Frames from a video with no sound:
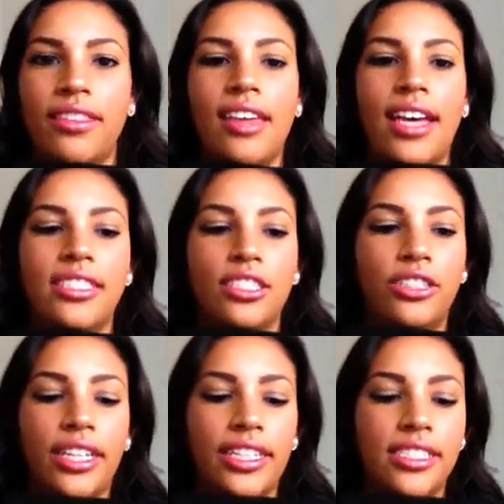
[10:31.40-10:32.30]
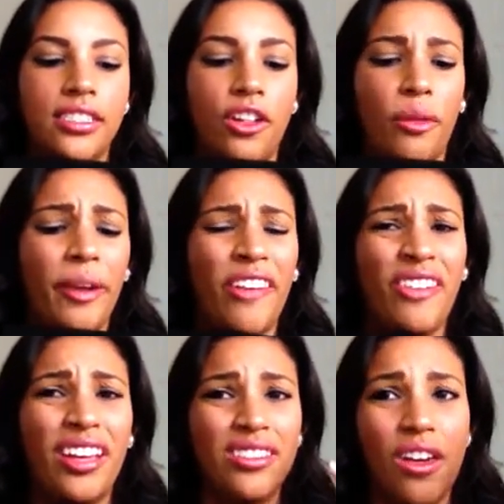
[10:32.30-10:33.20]
has the greatest color payoff.
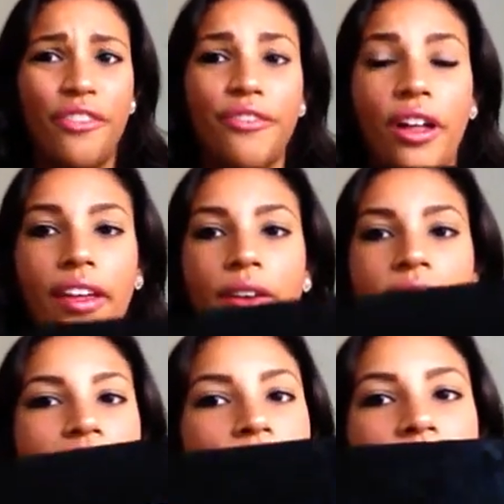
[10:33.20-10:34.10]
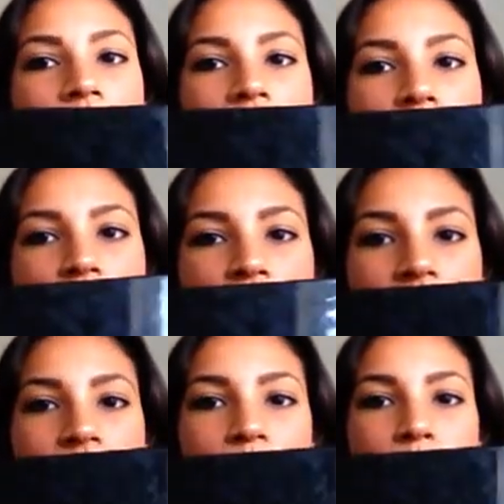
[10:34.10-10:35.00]
It has a lot of fallout and stuff like that. I don't
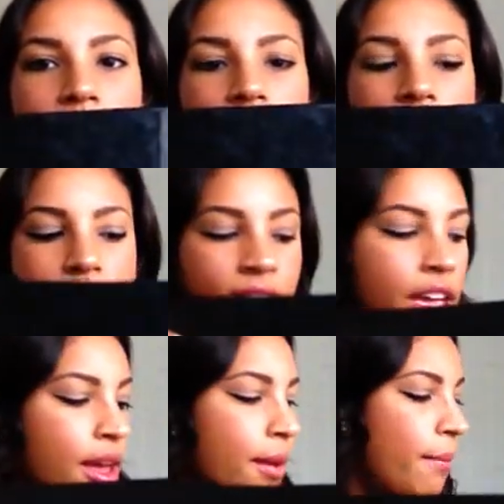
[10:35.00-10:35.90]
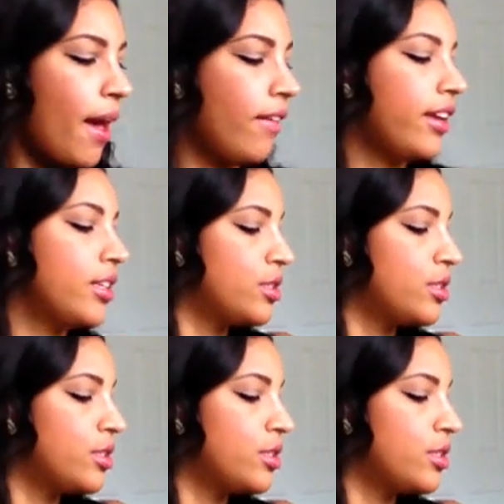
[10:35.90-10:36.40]
find that with this palette.